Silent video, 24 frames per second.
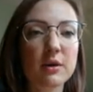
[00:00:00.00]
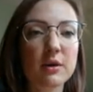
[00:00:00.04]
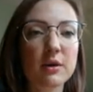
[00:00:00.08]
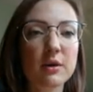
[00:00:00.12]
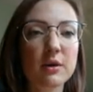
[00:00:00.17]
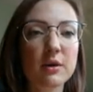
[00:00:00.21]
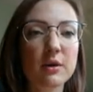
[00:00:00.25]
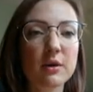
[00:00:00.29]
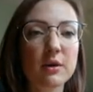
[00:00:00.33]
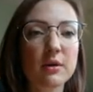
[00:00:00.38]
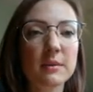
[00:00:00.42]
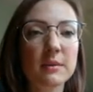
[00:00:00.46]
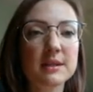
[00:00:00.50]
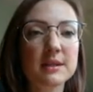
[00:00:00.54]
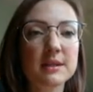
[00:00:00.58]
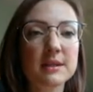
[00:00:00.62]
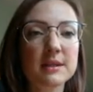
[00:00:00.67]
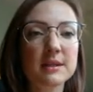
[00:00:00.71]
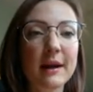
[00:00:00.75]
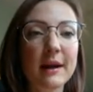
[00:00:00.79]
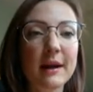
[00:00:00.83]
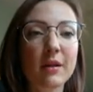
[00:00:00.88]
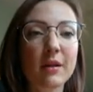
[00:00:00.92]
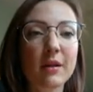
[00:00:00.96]
from the
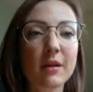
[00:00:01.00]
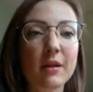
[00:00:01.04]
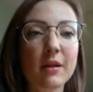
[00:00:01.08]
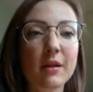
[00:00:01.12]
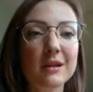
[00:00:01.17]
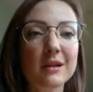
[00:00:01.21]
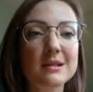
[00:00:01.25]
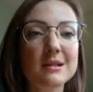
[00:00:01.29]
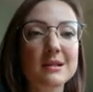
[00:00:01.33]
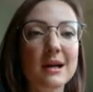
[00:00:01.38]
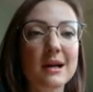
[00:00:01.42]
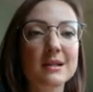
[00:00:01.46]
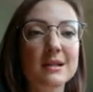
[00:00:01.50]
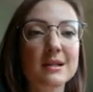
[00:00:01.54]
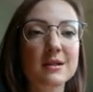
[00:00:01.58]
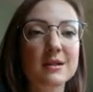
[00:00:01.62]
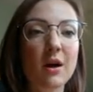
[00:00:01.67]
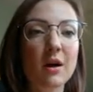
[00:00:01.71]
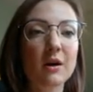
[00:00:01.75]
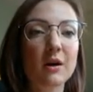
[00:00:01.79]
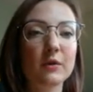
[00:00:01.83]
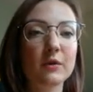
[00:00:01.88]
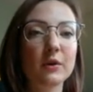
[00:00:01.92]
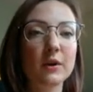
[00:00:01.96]
title that Slides
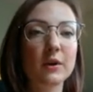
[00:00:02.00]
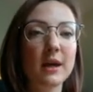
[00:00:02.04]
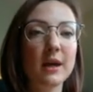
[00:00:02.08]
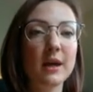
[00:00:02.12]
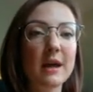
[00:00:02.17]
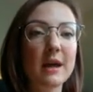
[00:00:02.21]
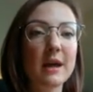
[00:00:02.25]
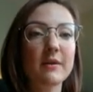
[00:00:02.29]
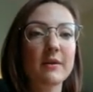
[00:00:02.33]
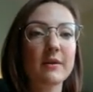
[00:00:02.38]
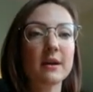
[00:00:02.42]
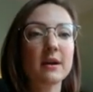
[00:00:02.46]
Carnival gave it,